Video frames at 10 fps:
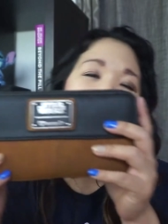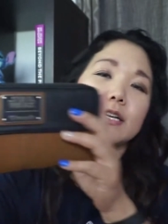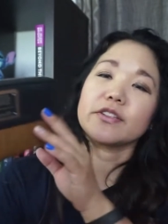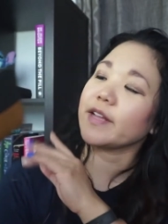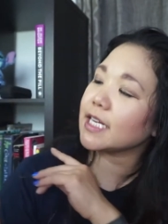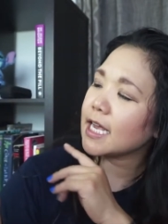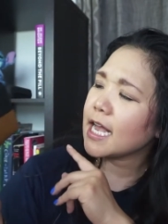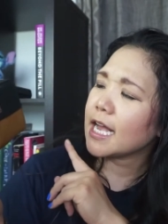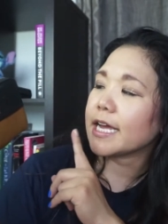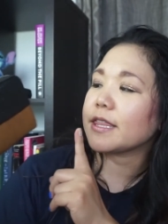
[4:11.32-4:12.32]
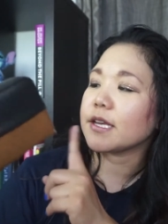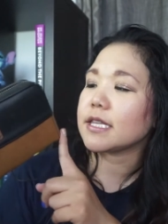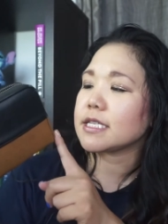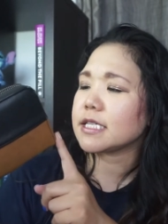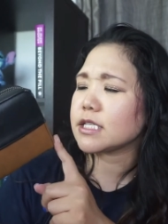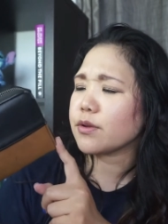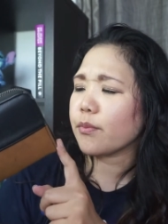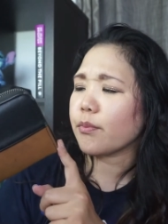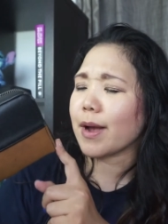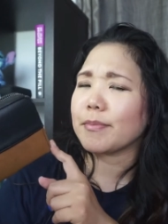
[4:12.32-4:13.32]
Loungefly. I think this is the
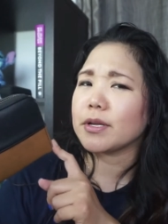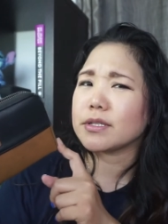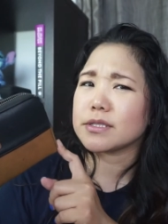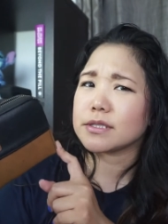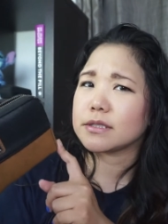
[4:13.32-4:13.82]
Rebel,